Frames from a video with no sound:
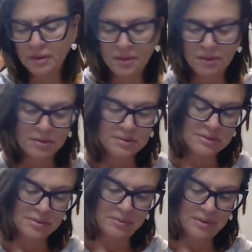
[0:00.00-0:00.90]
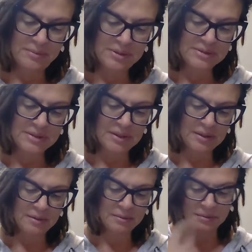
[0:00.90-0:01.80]
So let me
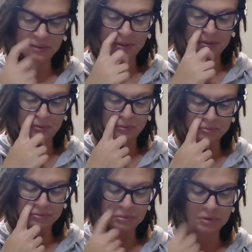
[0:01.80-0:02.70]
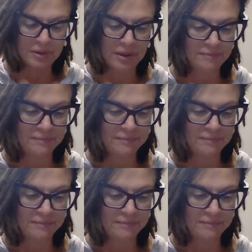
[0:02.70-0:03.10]
see. Yeah, no. Okay.